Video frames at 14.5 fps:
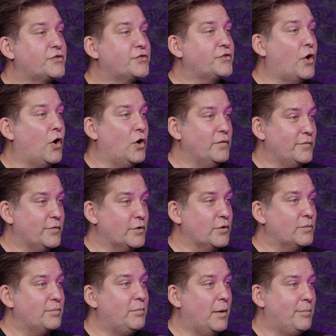solve
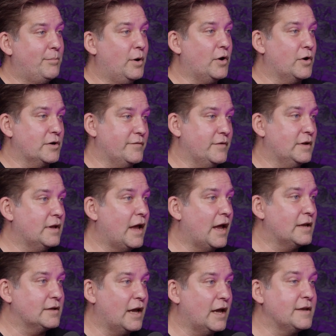for a part of it,
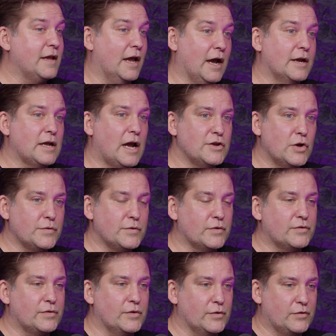and and yeah, I, I know
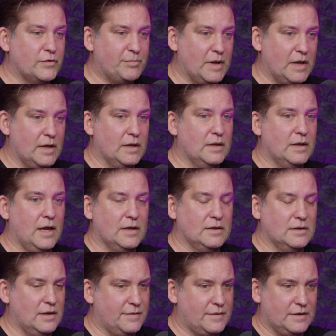there's there's been,
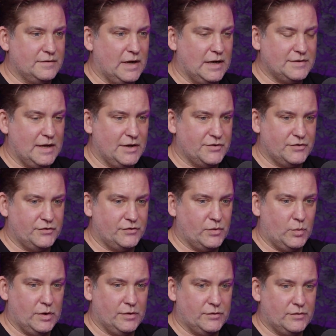and I think Dot Dash is the
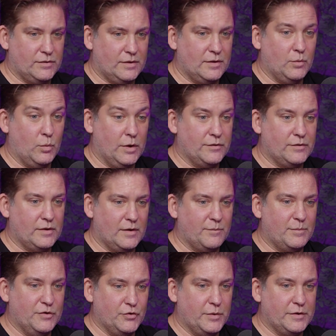one the one that have
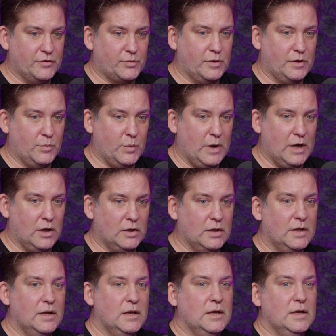been doing this really well
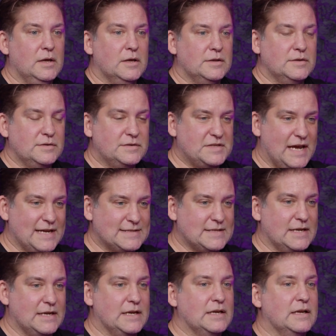
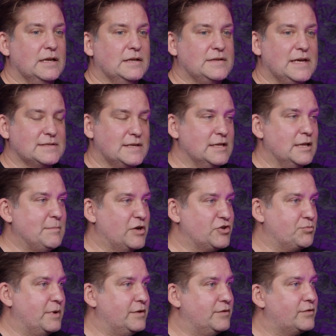testing testing the
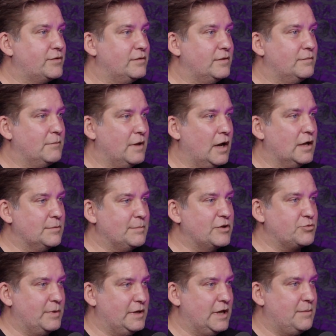measurements, uh, the
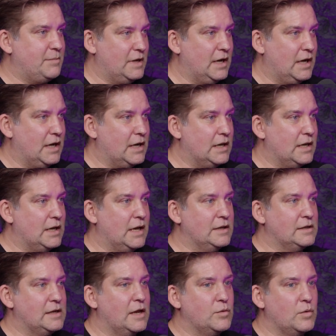measurement API,
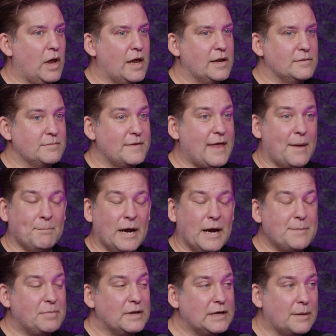and and and that
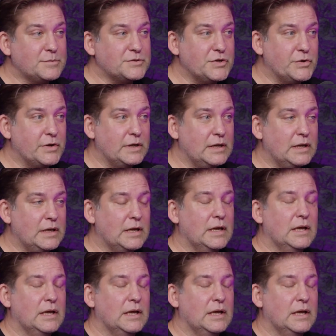might be an opportunity.